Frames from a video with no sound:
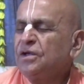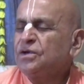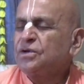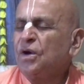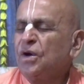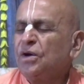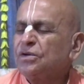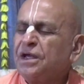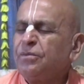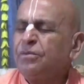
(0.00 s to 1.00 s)
So
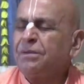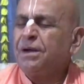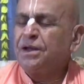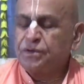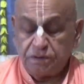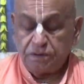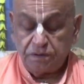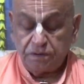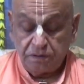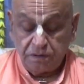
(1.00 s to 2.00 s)
thank you very much,
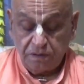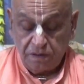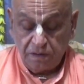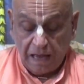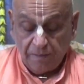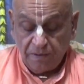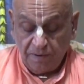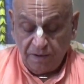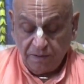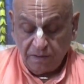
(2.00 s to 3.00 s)

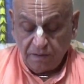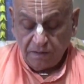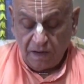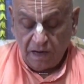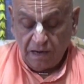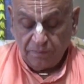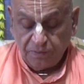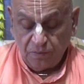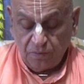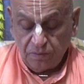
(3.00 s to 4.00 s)
everyone, all of
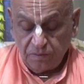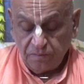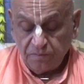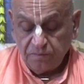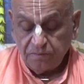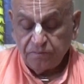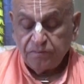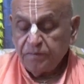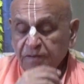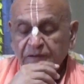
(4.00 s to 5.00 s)
you,
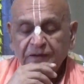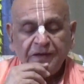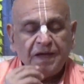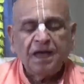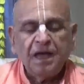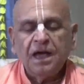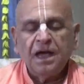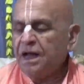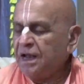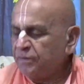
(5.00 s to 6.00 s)

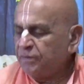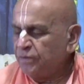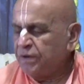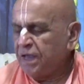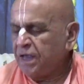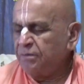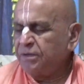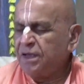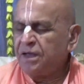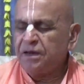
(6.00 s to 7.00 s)
and all of you came
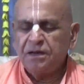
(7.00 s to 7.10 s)
here.